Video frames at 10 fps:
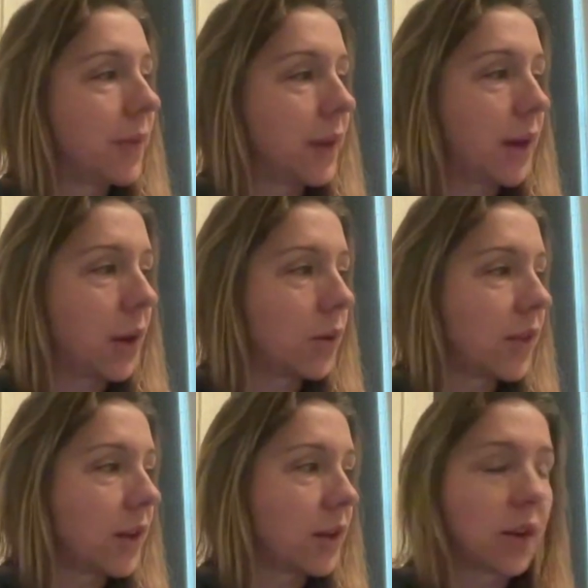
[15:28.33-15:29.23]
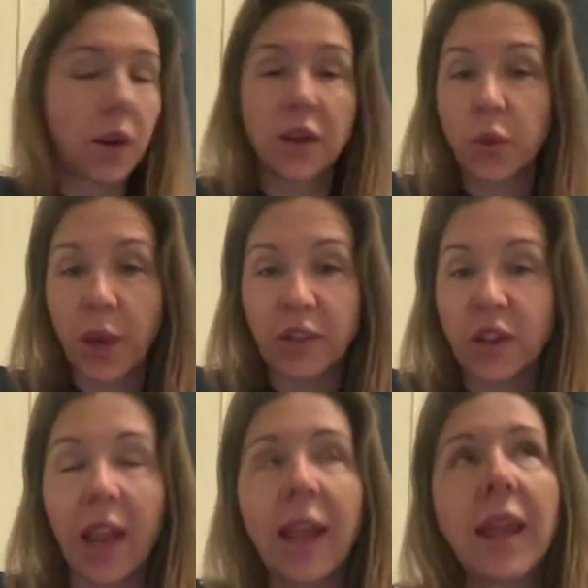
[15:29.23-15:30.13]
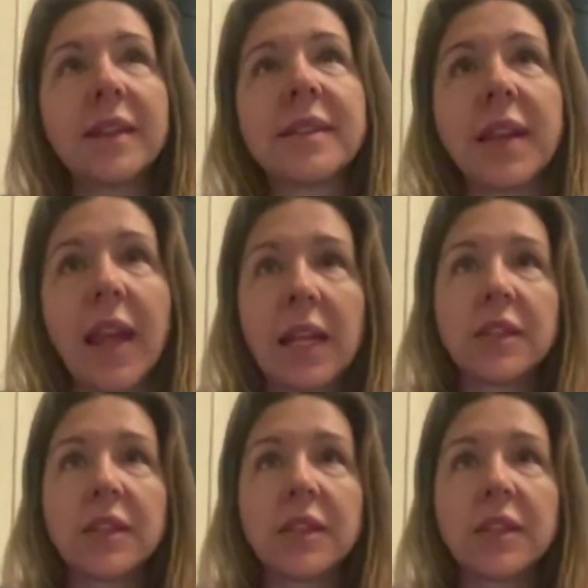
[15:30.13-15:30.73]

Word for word: you know, they're on Twitch. It's